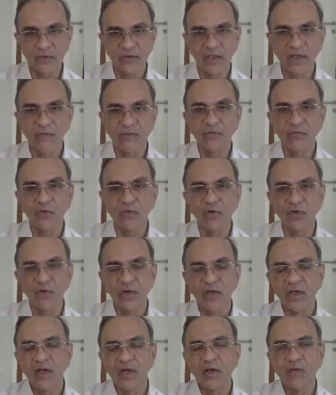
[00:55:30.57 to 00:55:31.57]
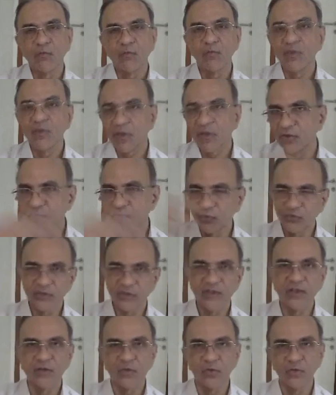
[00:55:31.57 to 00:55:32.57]
L4 without
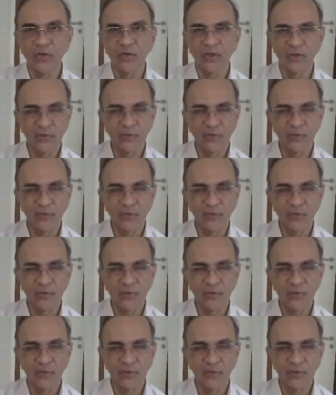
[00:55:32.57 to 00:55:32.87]
using a ruler.